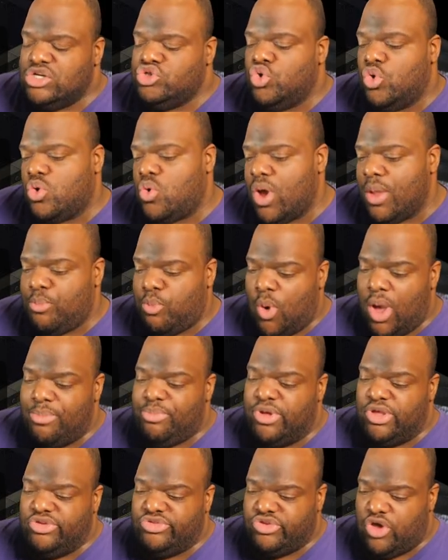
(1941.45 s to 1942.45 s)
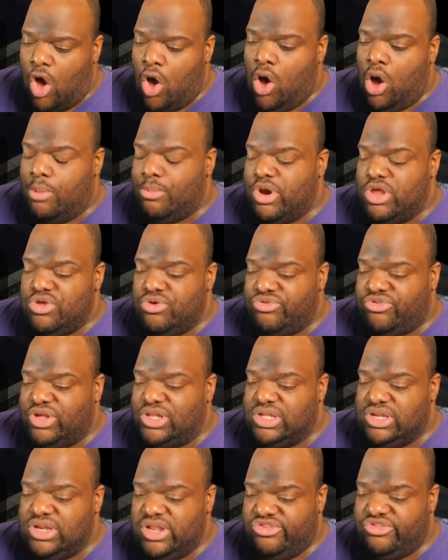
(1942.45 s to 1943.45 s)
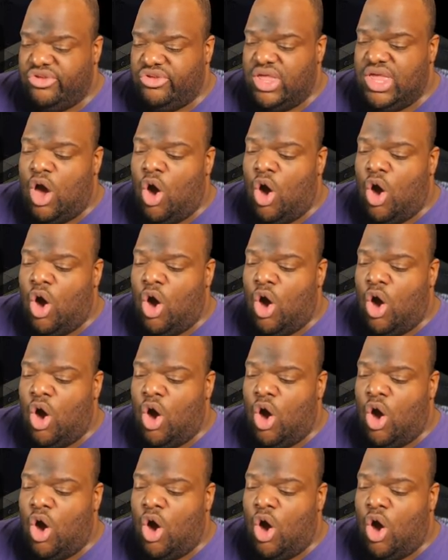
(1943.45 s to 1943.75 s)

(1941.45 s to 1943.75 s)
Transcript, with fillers: To equip weapons, armor, and utilities,